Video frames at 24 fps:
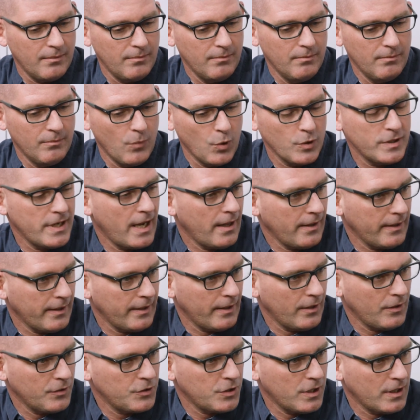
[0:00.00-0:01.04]
mortality and
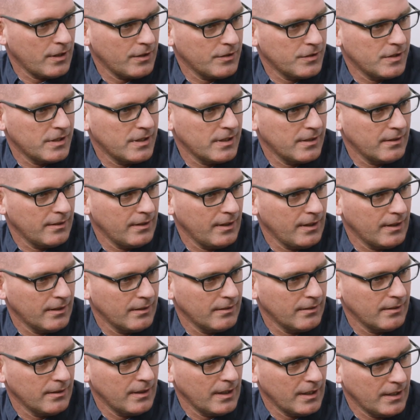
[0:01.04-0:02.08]
health challenges
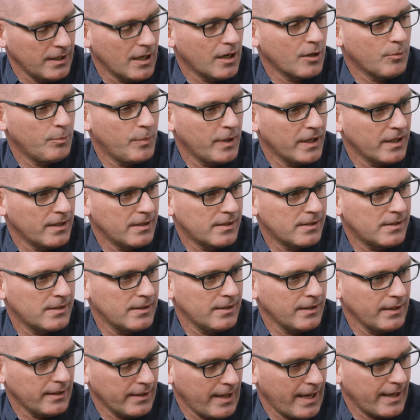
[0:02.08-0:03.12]
in young pigs
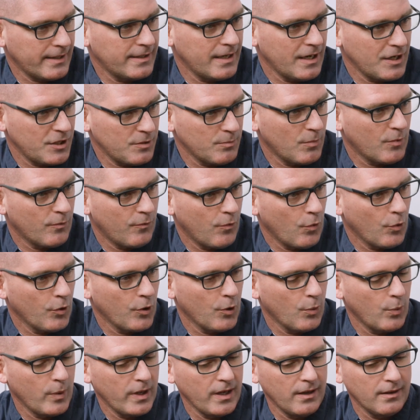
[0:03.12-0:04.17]
in lactation before they're
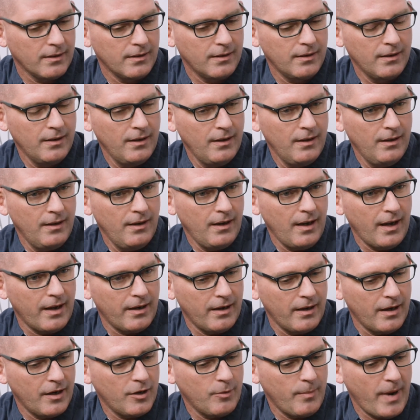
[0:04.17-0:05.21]
weaned. And
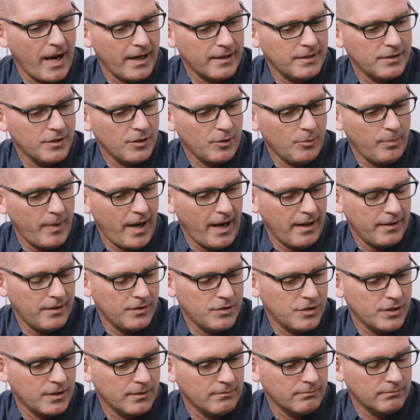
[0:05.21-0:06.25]
another bacterial
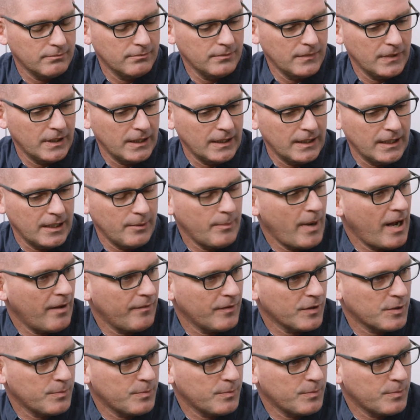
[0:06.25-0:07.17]
pathogen, Haemophilus